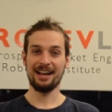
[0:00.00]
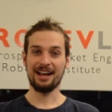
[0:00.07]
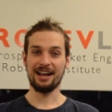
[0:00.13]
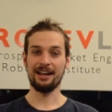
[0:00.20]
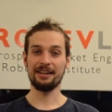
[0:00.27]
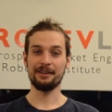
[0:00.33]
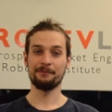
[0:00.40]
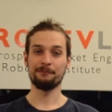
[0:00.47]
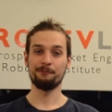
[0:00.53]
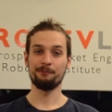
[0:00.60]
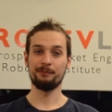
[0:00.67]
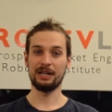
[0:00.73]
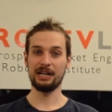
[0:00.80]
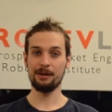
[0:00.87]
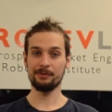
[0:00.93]
Hi,
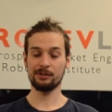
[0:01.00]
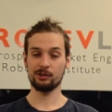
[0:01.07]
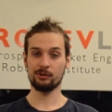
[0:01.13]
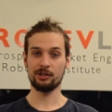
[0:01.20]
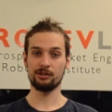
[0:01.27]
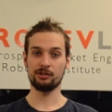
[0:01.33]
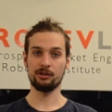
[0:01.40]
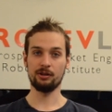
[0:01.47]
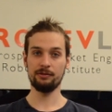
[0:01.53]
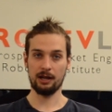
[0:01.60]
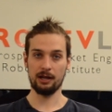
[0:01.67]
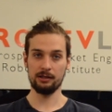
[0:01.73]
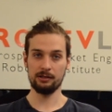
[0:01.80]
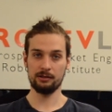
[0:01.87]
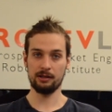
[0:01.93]
my name is Christoph.
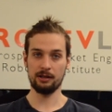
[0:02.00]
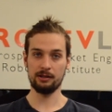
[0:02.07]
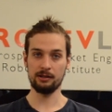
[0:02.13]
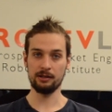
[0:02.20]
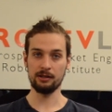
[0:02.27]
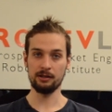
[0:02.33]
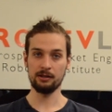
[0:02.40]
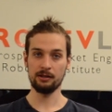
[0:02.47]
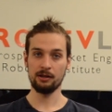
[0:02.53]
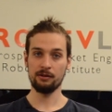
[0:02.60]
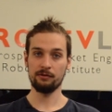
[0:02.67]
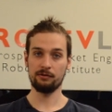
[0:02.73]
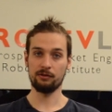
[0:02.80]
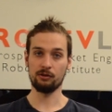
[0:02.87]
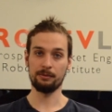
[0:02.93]
I study
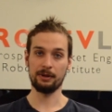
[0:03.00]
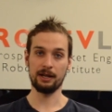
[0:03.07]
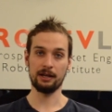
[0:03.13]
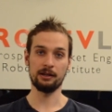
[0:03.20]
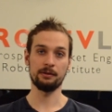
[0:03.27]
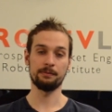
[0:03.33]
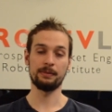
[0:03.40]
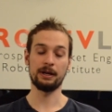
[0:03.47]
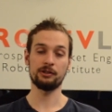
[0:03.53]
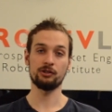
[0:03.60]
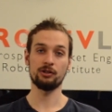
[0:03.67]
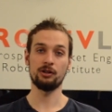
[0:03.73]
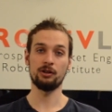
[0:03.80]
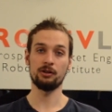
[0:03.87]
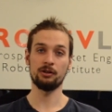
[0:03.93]
for my
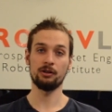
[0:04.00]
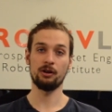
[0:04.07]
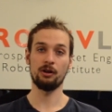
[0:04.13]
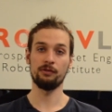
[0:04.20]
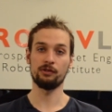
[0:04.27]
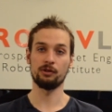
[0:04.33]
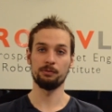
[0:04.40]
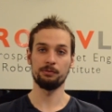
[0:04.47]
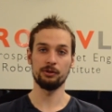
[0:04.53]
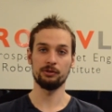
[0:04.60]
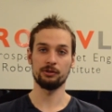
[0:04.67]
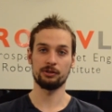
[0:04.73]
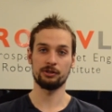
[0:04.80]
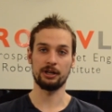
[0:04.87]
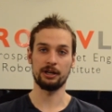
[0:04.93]
Bachelor of
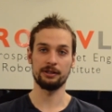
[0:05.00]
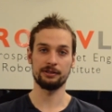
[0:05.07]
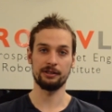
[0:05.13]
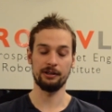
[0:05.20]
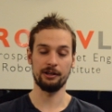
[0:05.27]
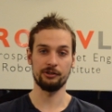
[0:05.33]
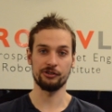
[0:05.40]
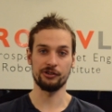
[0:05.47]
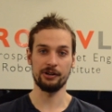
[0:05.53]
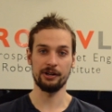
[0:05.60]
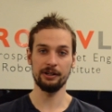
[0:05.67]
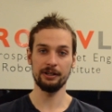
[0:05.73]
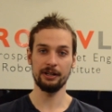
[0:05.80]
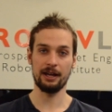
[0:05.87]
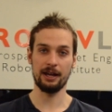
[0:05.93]
Computer Science and
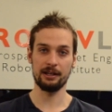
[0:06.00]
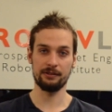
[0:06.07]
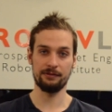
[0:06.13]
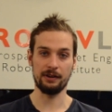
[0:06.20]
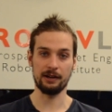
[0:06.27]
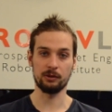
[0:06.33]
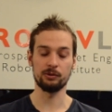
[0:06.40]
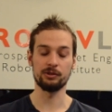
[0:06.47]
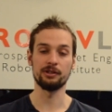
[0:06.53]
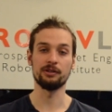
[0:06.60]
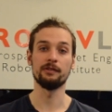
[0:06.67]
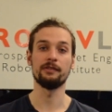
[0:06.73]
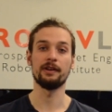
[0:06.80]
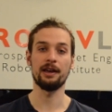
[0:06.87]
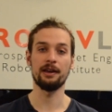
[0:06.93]
Engineering at Faculty
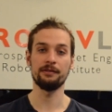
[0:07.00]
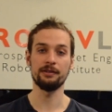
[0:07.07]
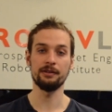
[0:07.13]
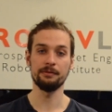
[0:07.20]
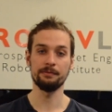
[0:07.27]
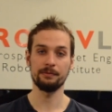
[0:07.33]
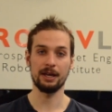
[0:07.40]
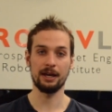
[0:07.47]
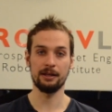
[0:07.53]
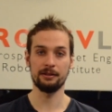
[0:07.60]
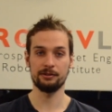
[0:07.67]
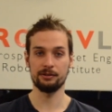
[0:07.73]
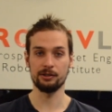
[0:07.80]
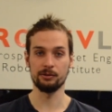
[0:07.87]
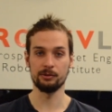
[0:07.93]
of AV at
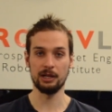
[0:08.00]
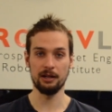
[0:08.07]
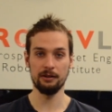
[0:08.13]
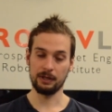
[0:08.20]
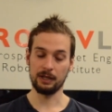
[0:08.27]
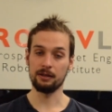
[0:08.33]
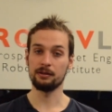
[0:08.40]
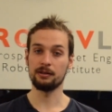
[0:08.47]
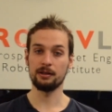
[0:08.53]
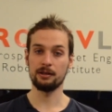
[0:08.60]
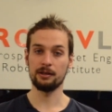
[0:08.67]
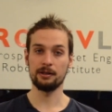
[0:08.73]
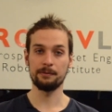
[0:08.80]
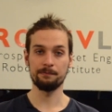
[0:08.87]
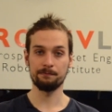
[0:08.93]
TU Delft. And
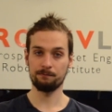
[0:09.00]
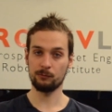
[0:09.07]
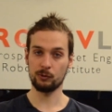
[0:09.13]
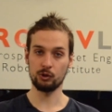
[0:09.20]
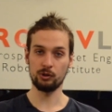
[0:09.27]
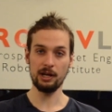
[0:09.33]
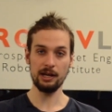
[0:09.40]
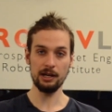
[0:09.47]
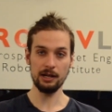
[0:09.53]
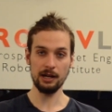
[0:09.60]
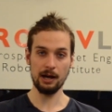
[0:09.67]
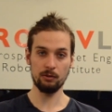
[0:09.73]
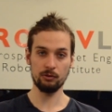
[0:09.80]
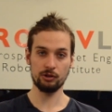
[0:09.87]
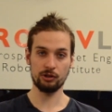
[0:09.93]
uh, today
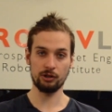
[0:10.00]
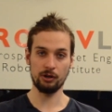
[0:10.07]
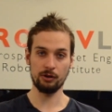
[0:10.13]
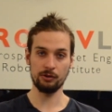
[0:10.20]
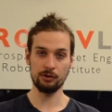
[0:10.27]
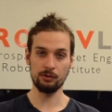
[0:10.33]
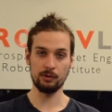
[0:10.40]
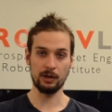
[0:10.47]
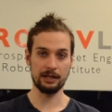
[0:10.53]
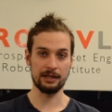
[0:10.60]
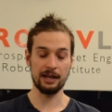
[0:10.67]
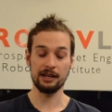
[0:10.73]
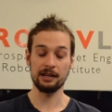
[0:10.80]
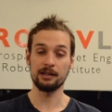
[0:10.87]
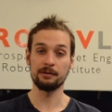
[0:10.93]
I will show you a
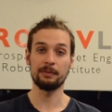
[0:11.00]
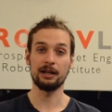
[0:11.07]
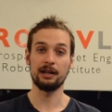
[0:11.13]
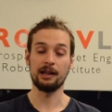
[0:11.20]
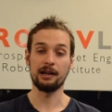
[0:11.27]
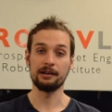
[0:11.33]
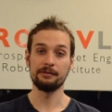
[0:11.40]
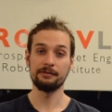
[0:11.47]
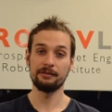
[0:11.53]
day in my life.